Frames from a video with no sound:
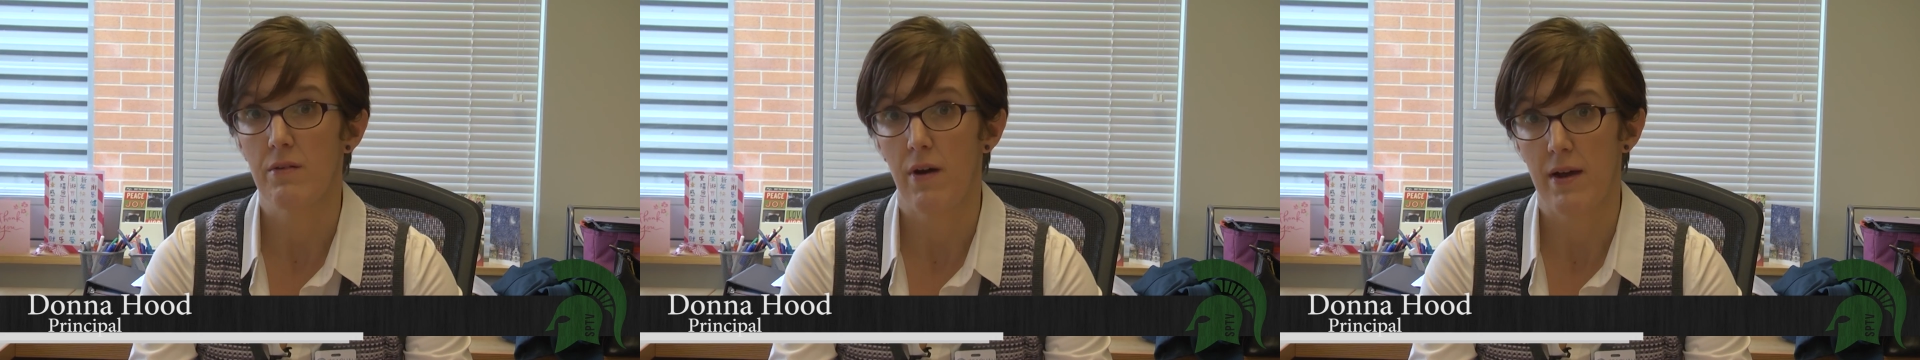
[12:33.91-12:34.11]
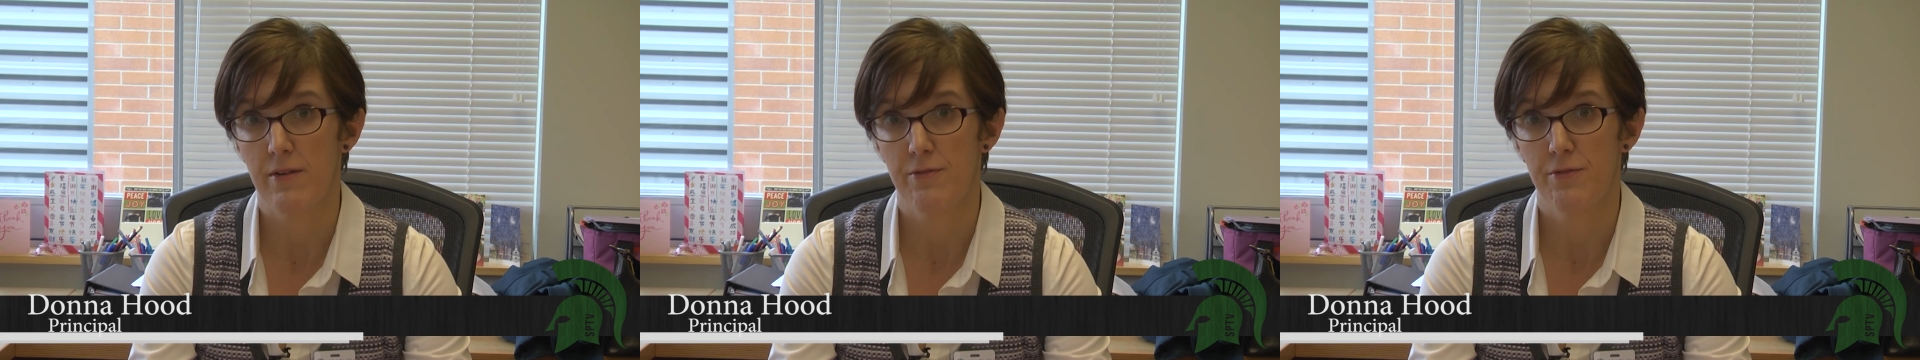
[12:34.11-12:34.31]

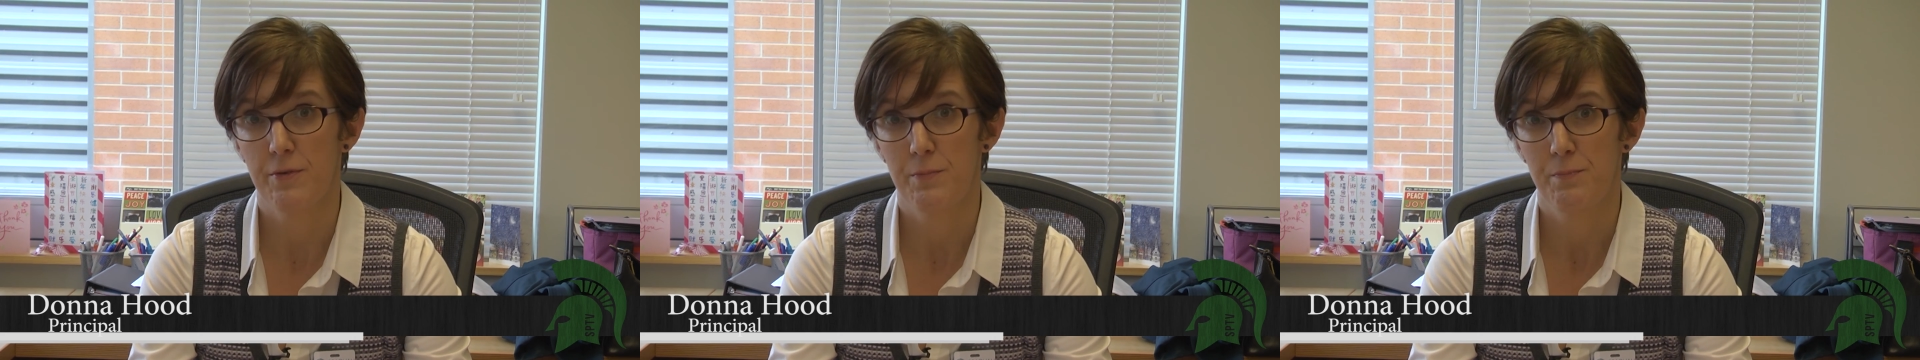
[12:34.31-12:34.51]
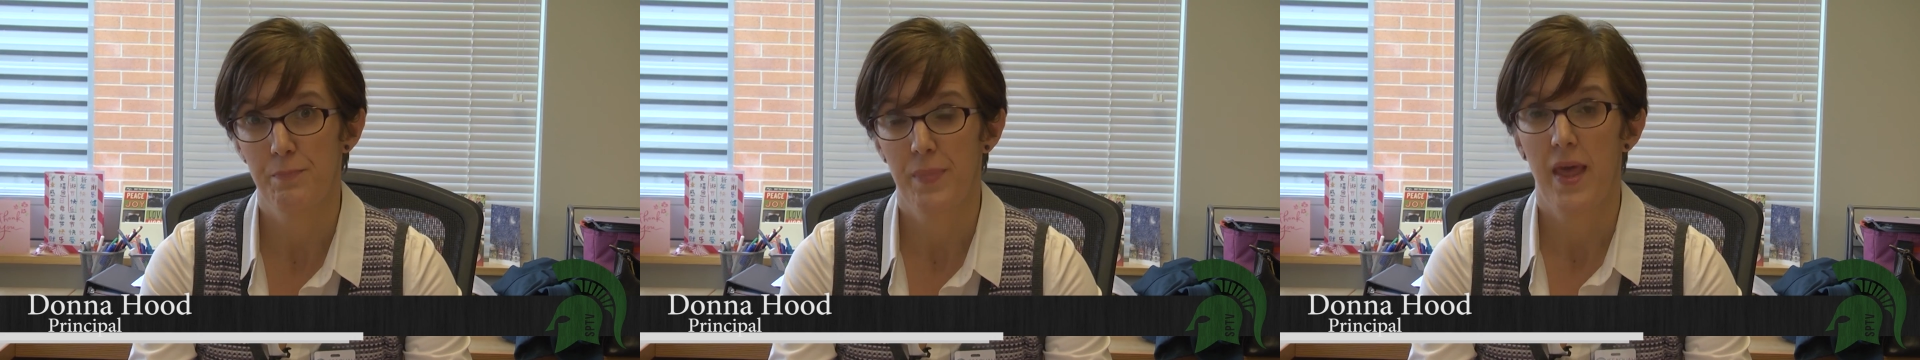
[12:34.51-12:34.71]
life.
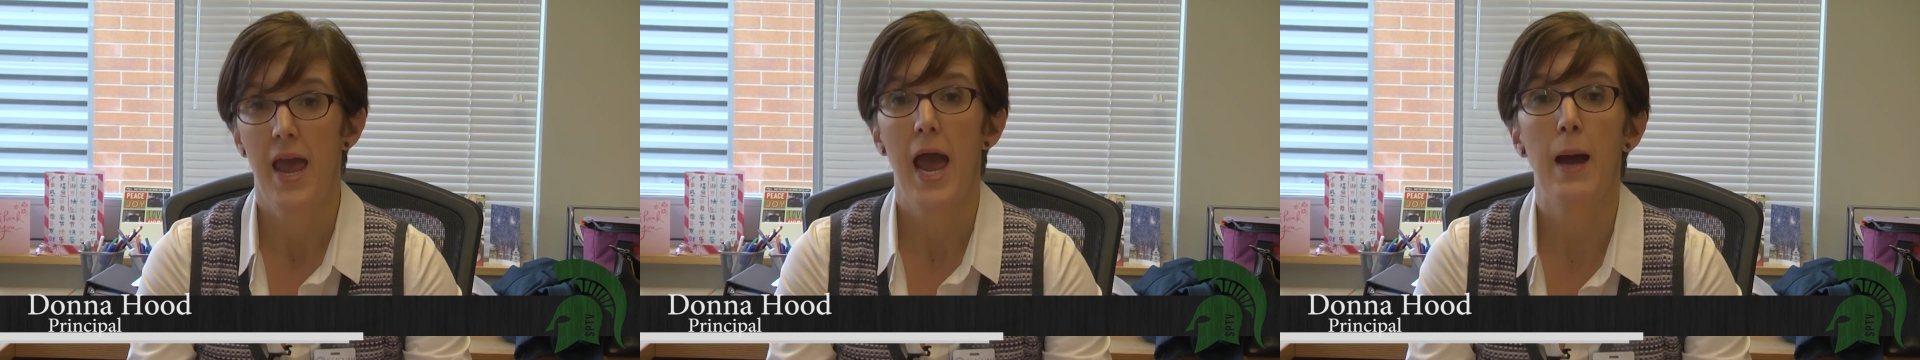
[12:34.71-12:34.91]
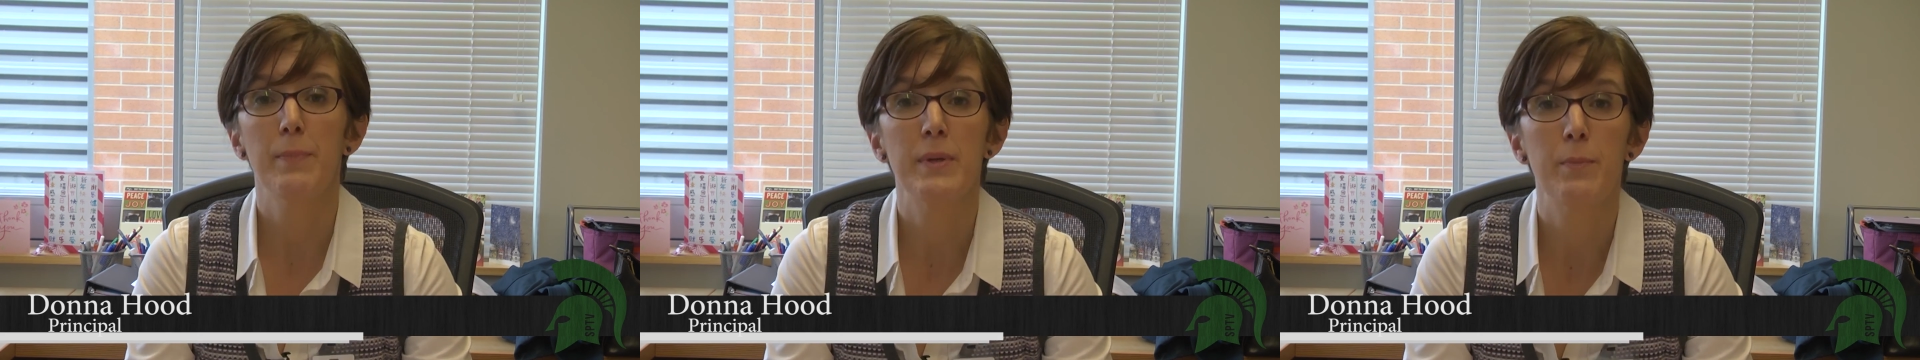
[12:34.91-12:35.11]

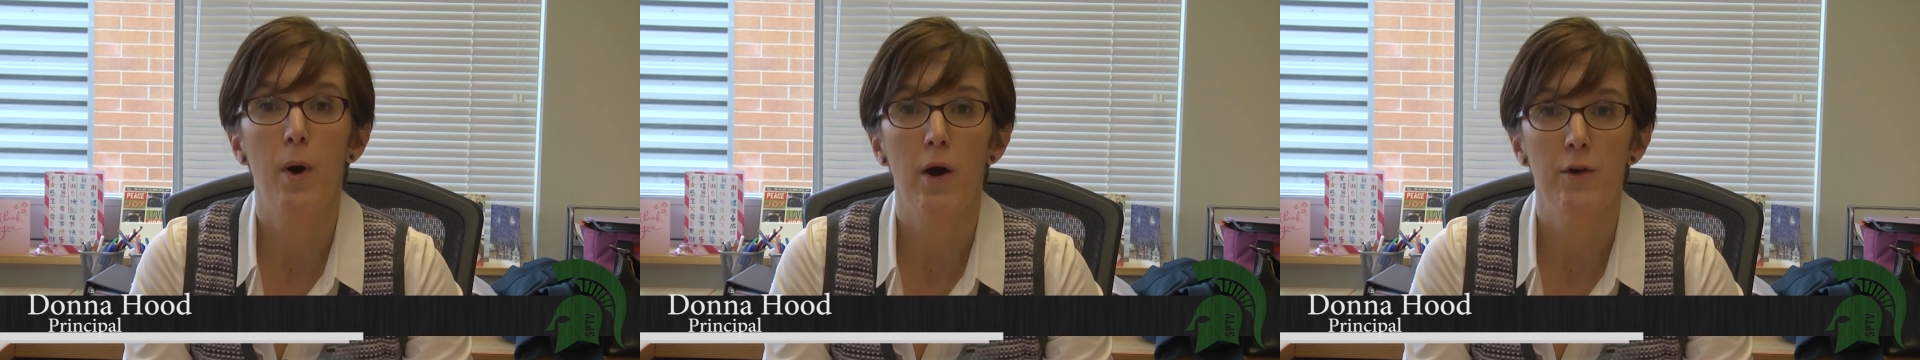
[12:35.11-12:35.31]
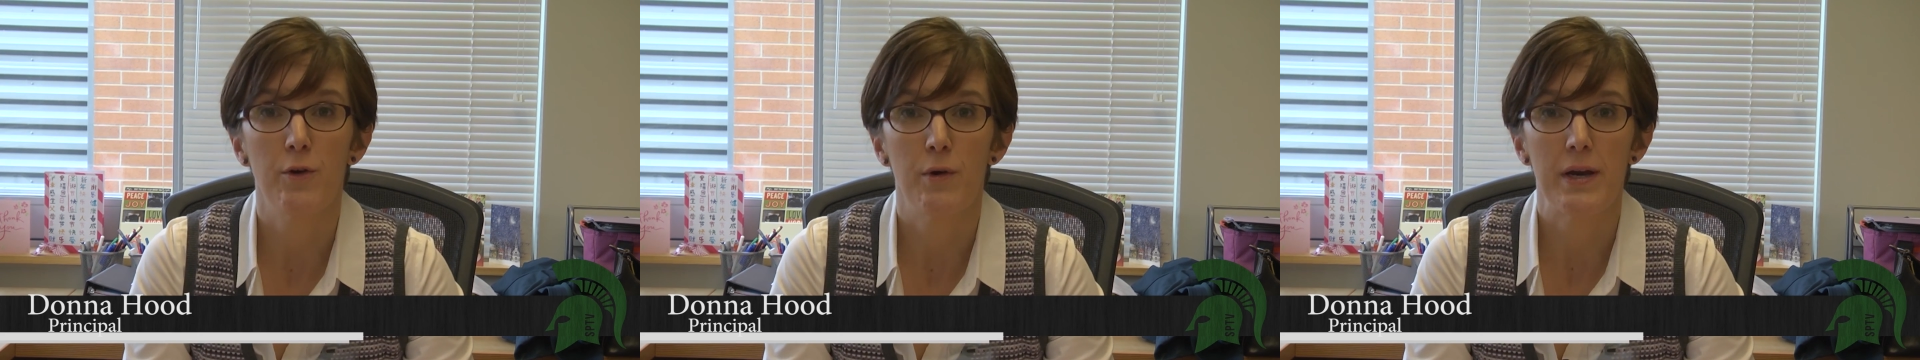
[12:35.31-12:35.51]
Happy
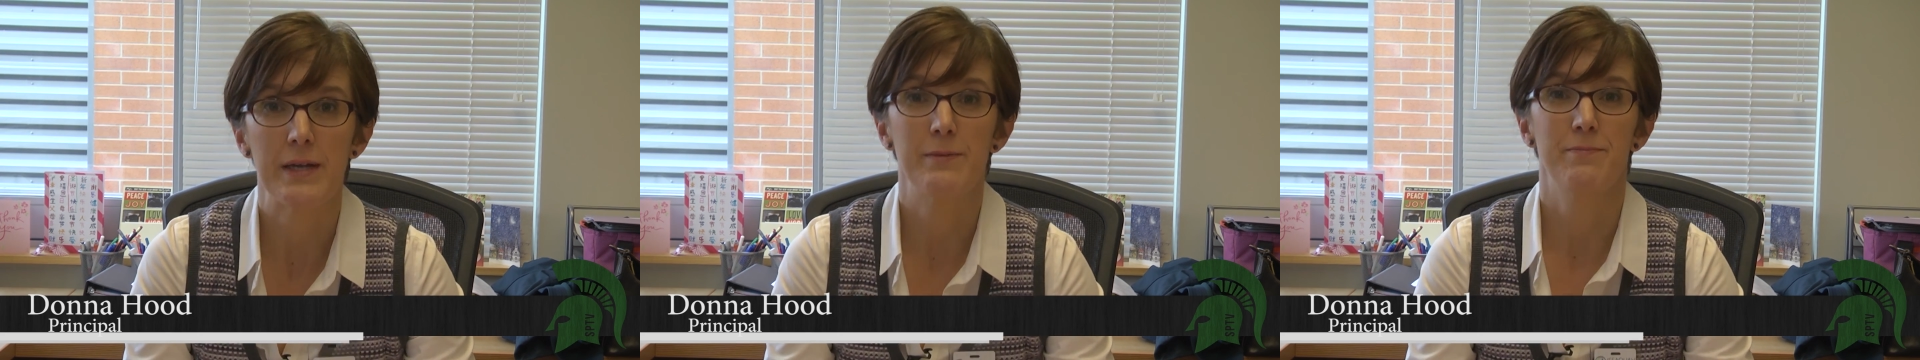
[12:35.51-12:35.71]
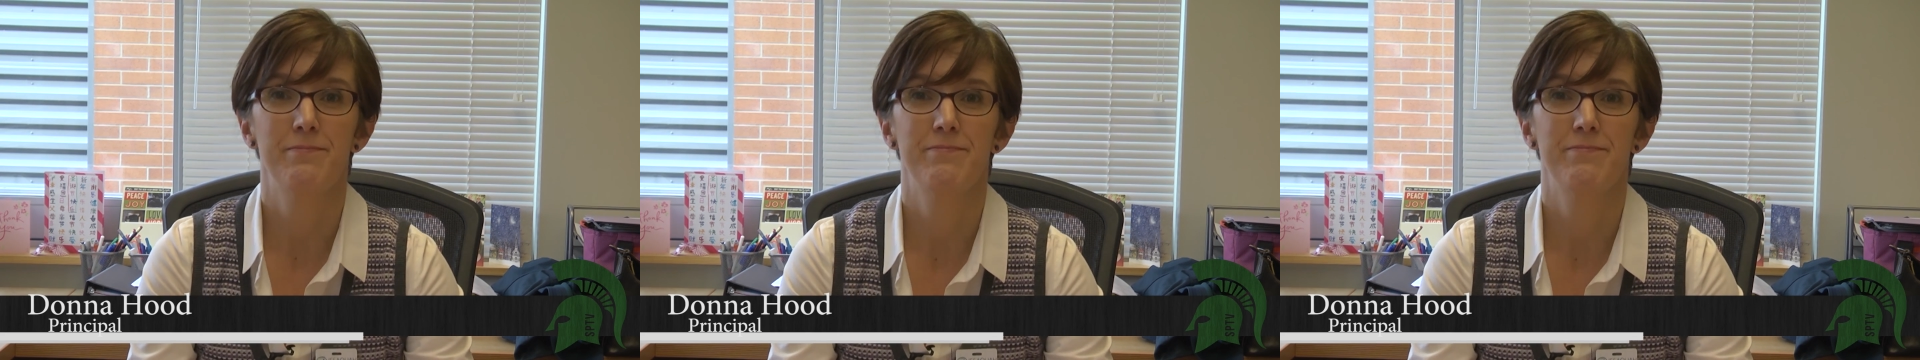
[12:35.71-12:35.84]
pondering.